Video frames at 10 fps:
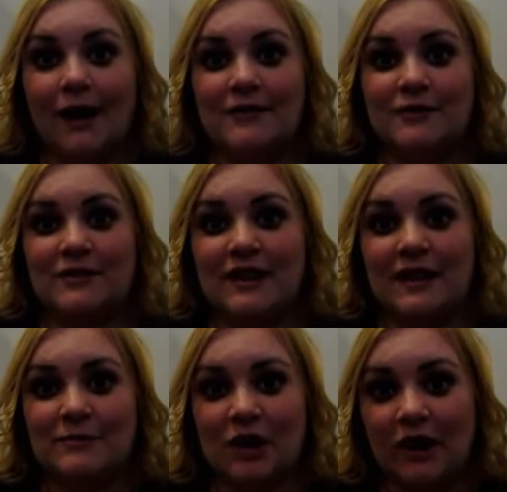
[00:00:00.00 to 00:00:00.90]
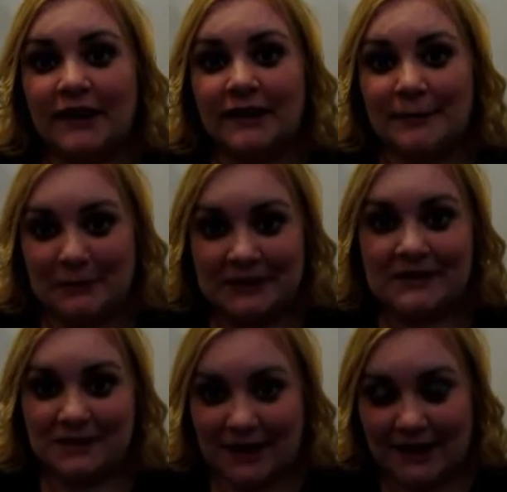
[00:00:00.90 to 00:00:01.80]
So today I'm talking about
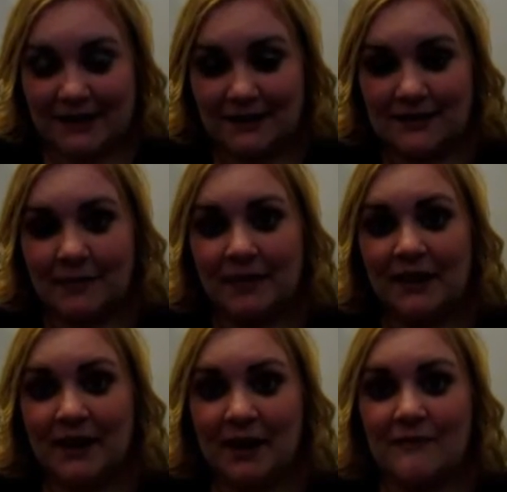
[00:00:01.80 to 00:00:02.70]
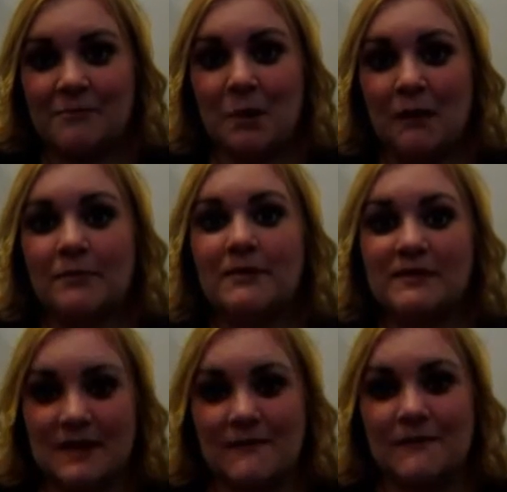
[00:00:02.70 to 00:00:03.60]
anxiety, something I've probably
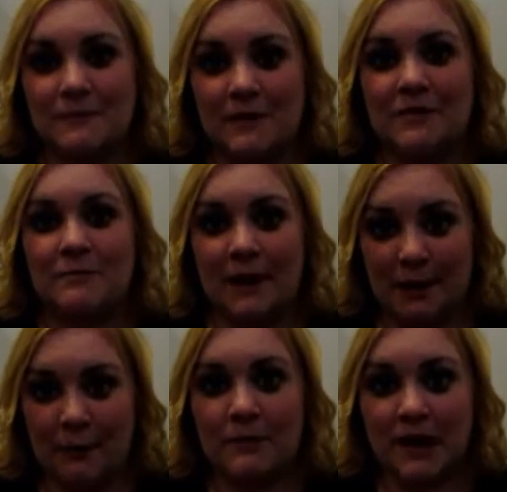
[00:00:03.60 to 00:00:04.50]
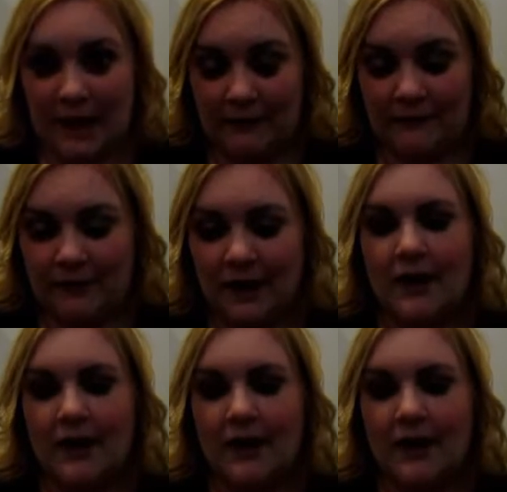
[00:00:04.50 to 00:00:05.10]
suffered with my whole life.